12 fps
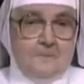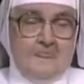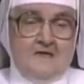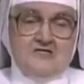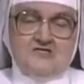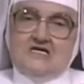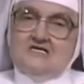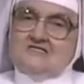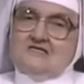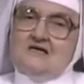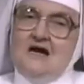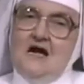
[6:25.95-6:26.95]
sent to
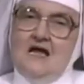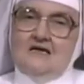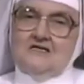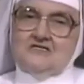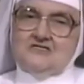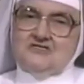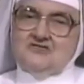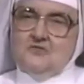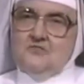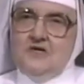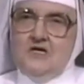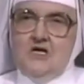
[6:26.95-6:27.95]
colleges to
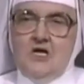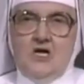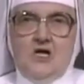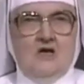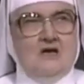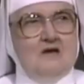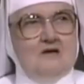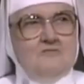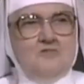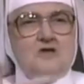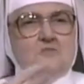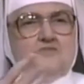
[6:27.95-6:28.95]
be
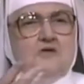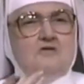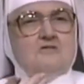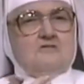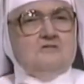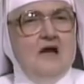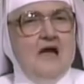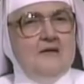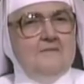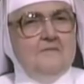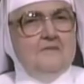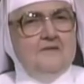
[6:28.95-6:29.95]

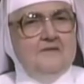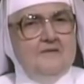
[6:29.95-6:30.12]
reprogrammed?